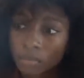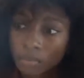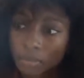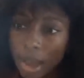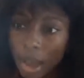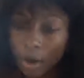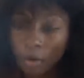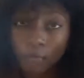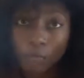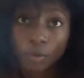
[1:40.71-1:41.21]

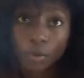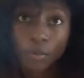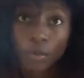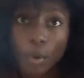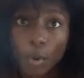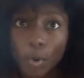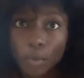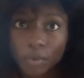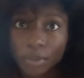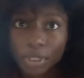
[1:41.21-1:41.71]
powerful a
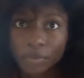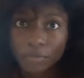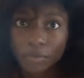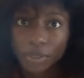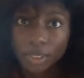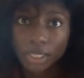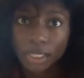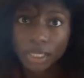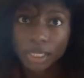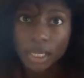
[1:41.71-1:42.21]
poem can
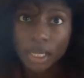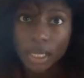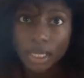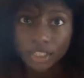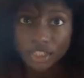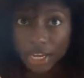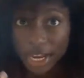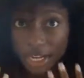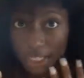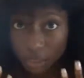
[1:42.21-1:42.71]
really
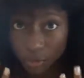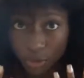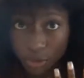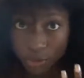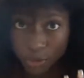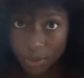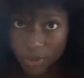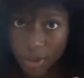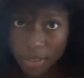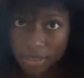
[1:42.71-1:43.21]
change someone's
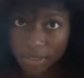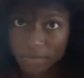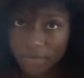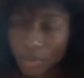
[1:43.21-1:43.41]
perspective.